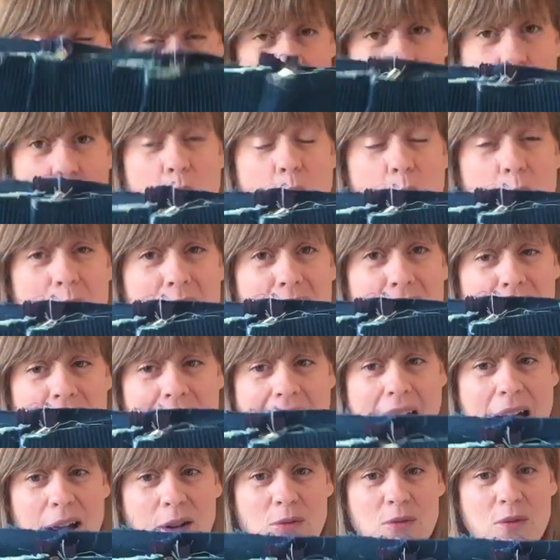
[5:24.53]
what we
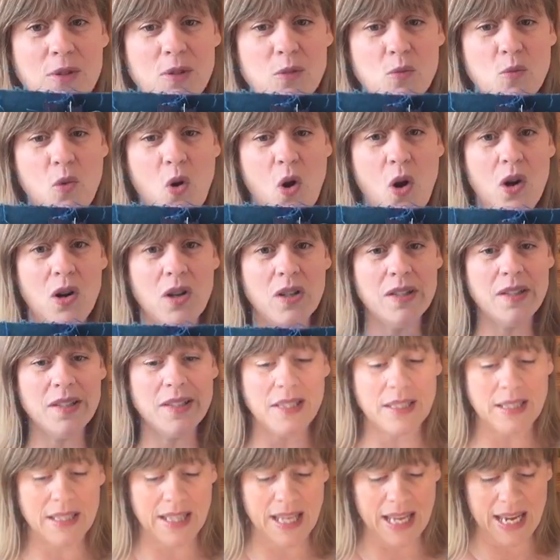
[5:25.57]
found was
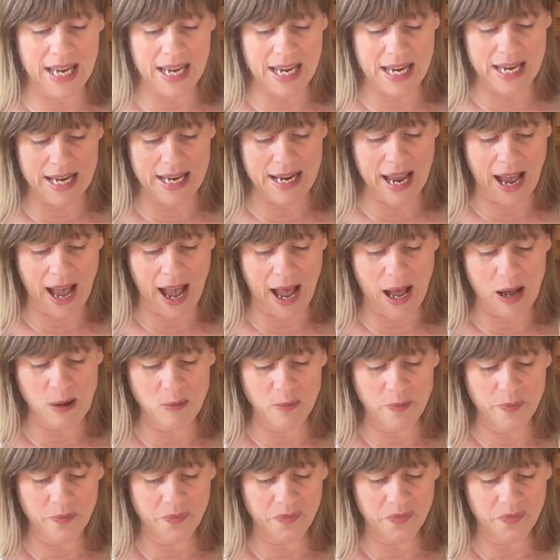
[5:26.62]
the
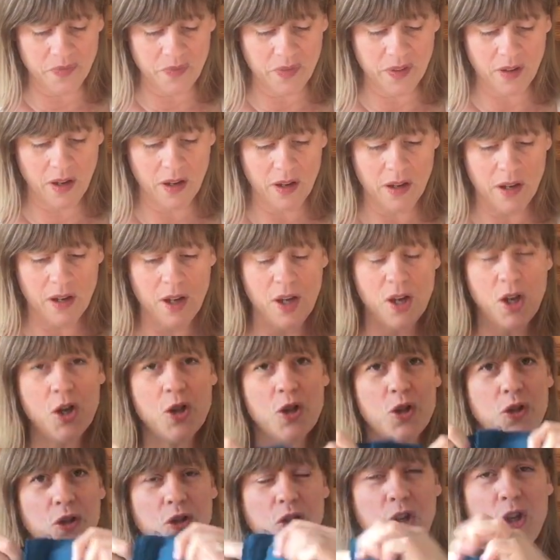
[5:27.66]
um,
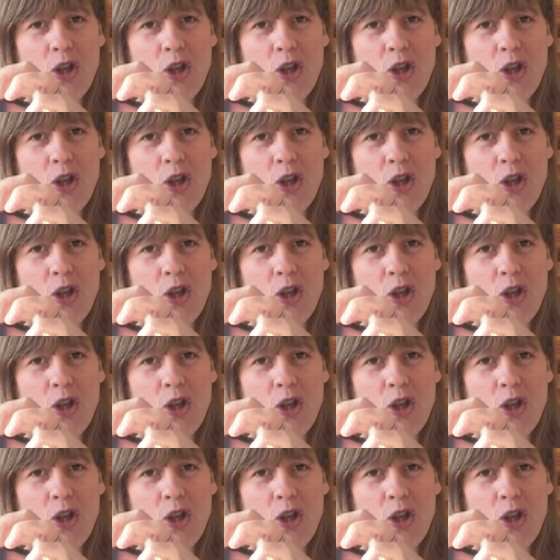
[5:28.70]
the